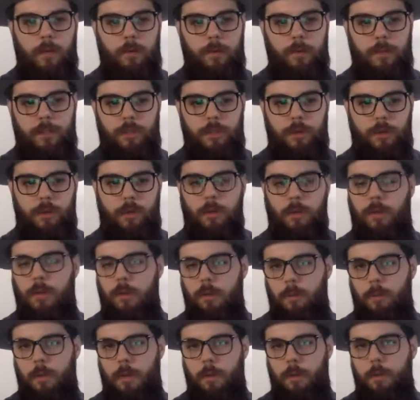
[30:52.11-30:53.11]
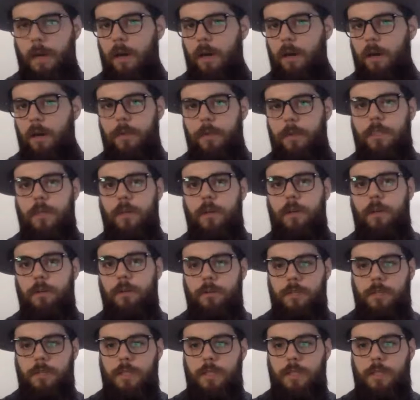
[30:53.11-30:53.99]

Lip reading: we show you a little bit about it, we tell you who's